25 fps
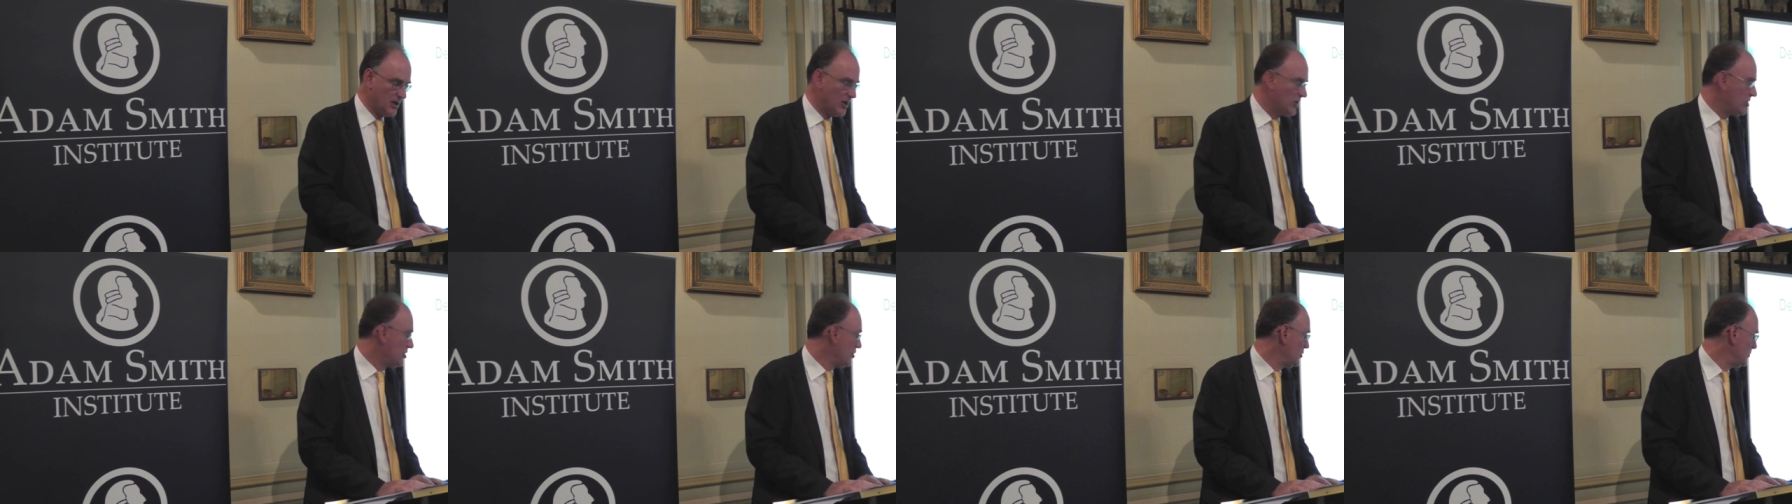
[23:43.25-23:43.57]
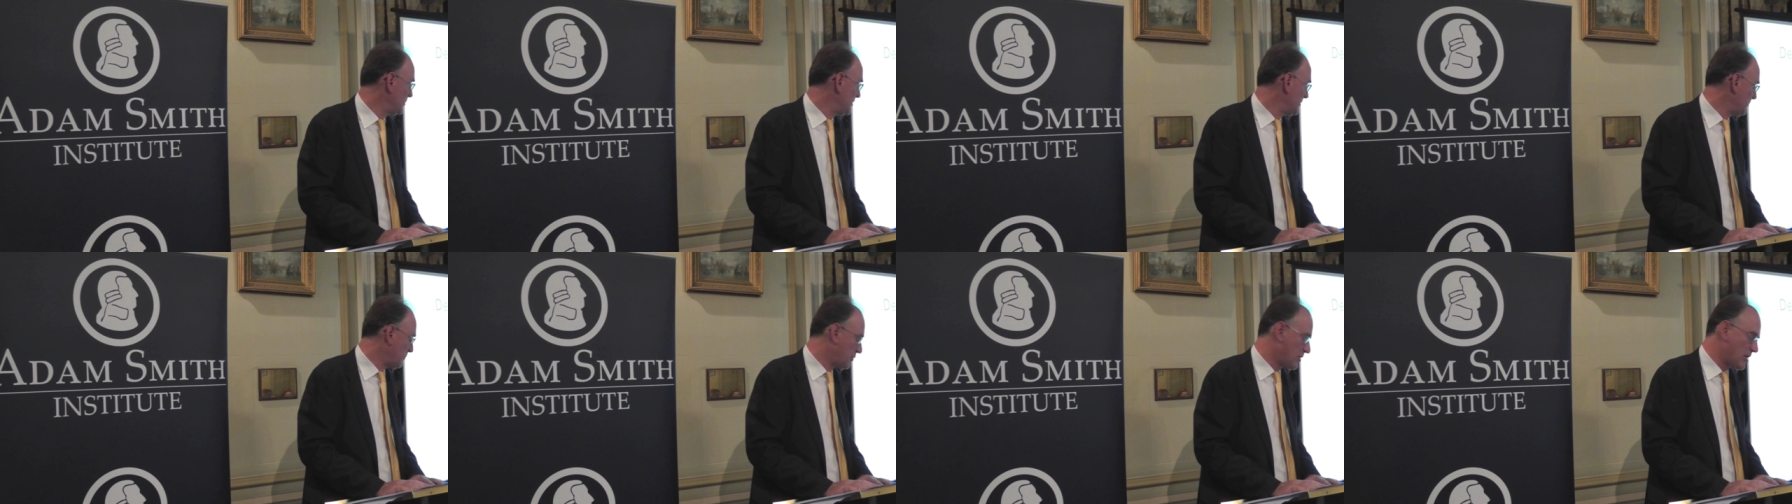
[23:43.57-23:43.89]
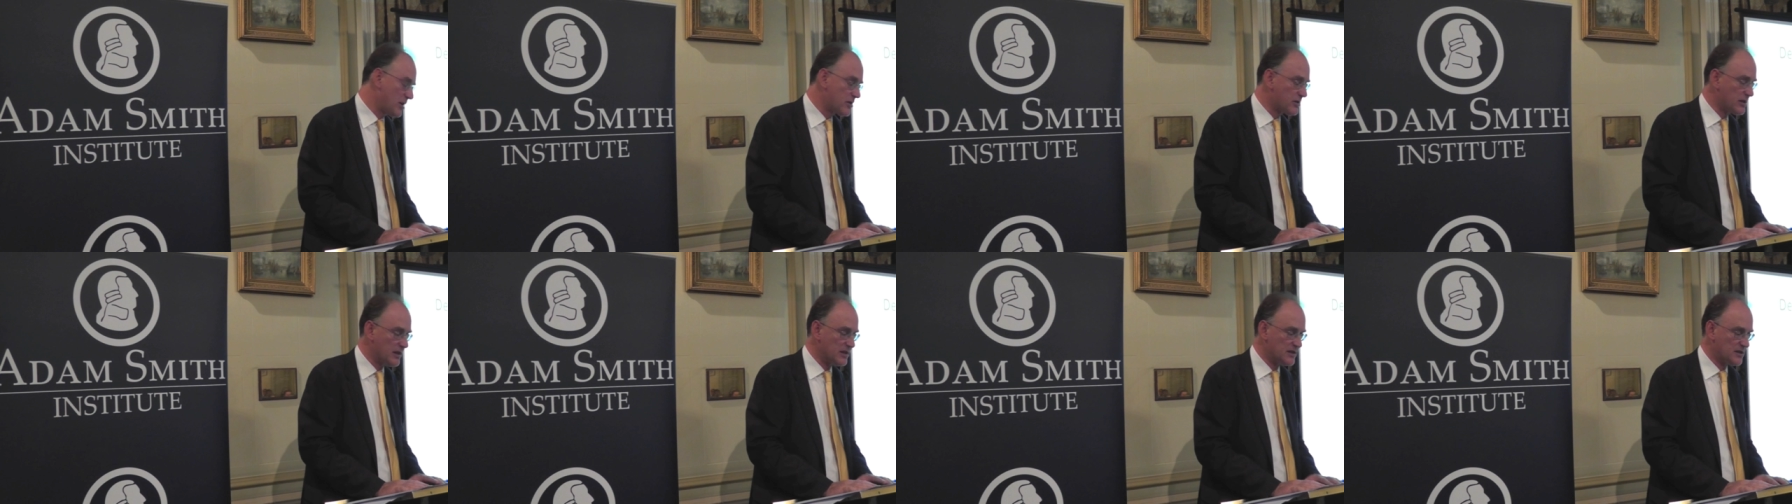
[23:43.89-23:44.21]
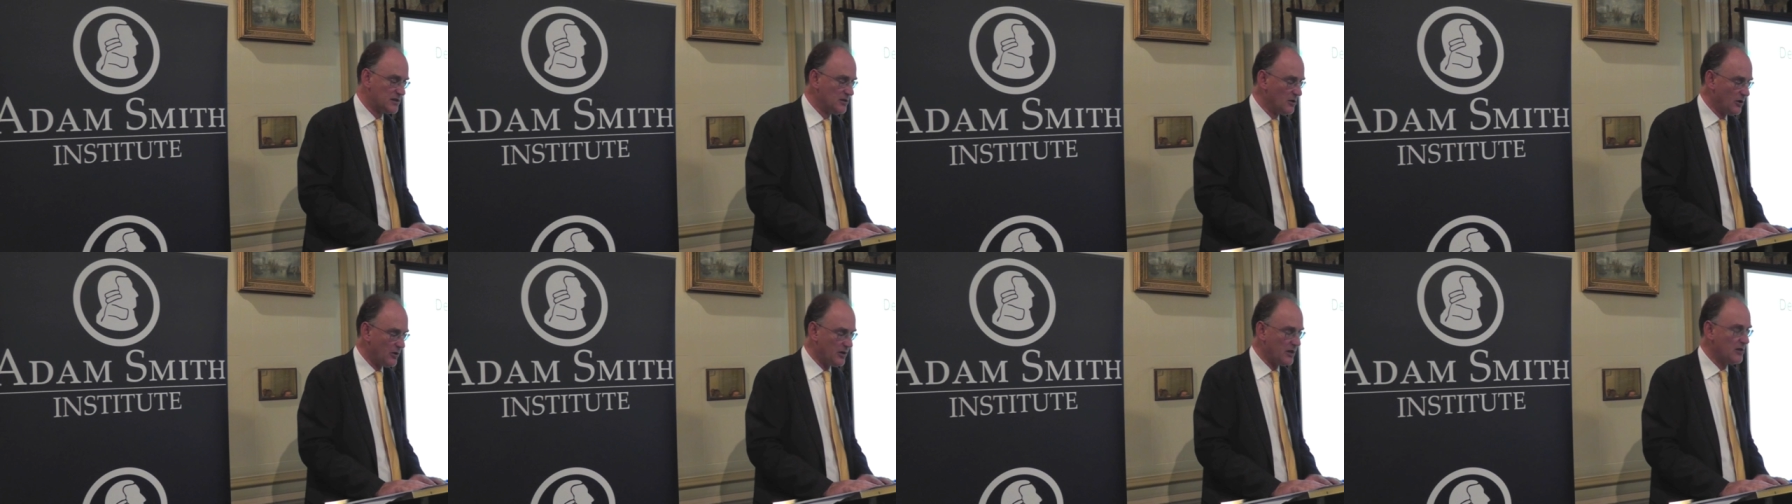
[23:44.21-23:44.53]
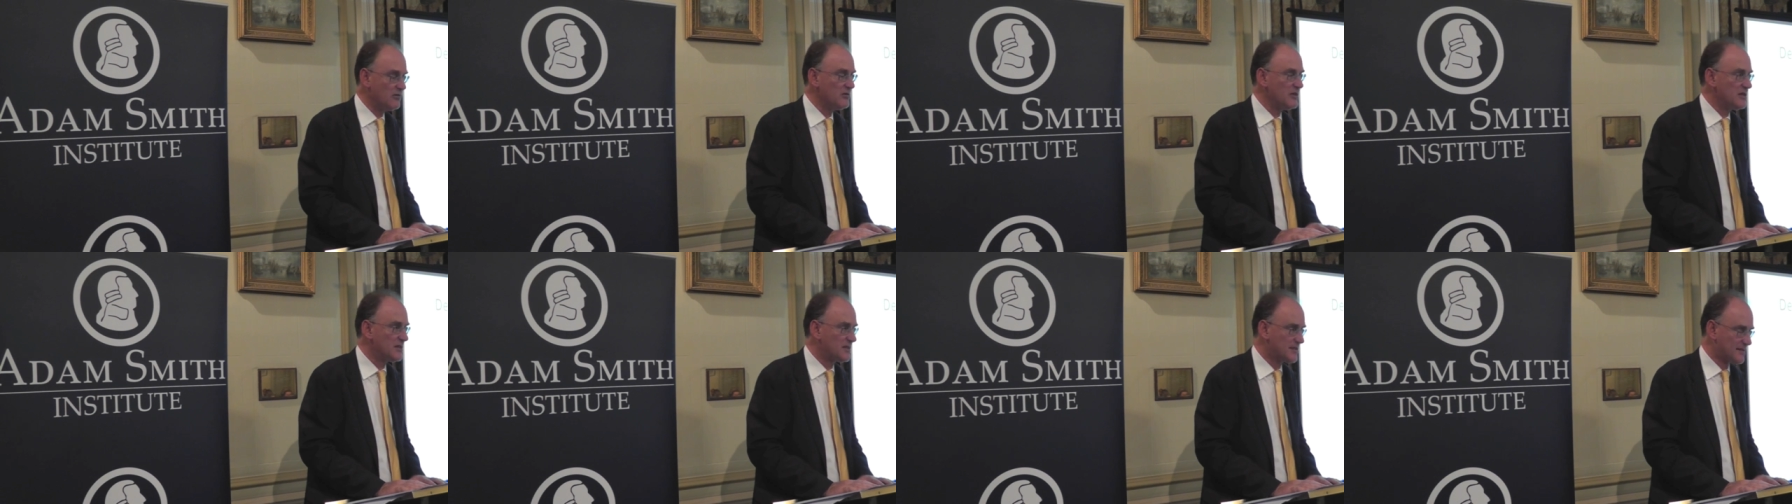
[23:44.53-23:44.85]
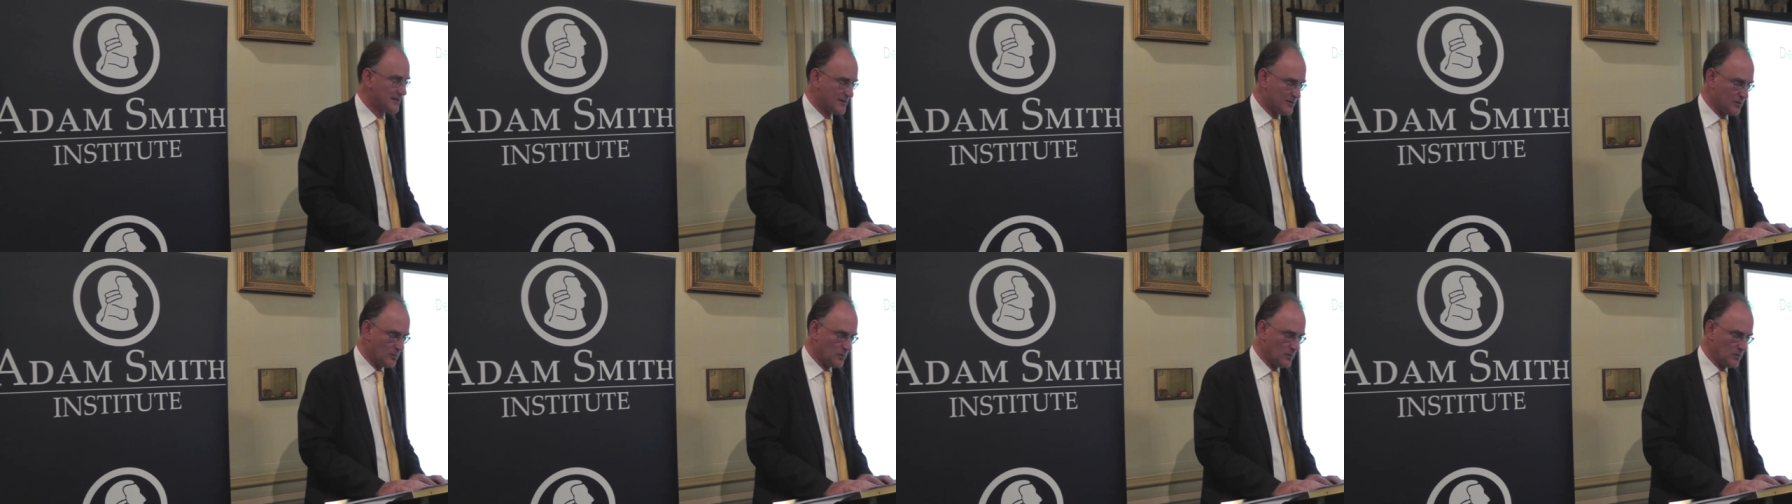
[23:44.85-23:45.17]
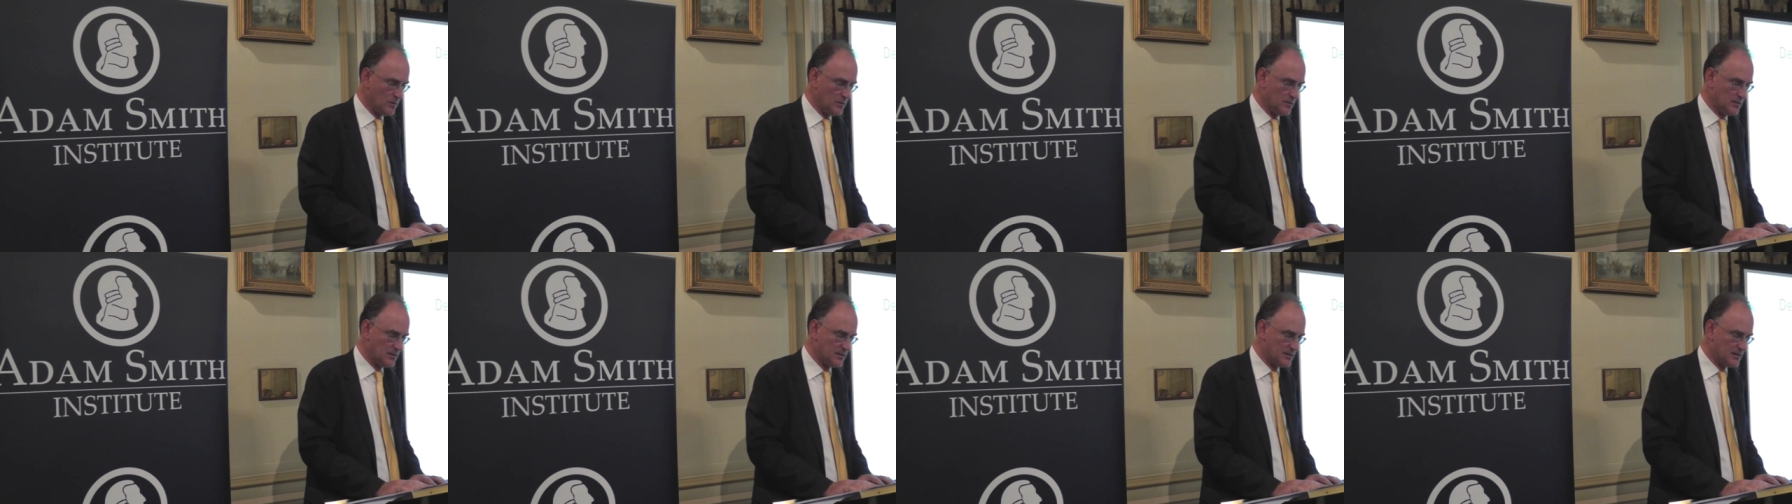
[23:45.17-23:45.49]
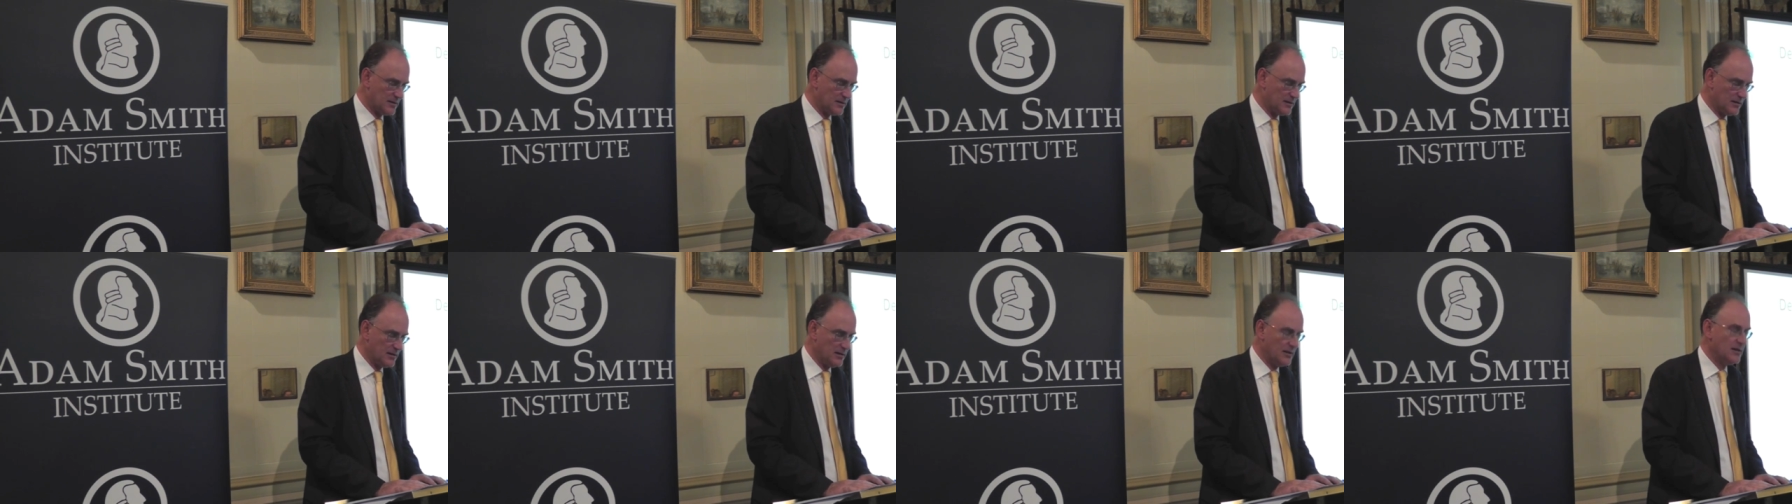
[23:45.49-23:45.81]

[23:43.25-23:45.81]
human progress not only stalls,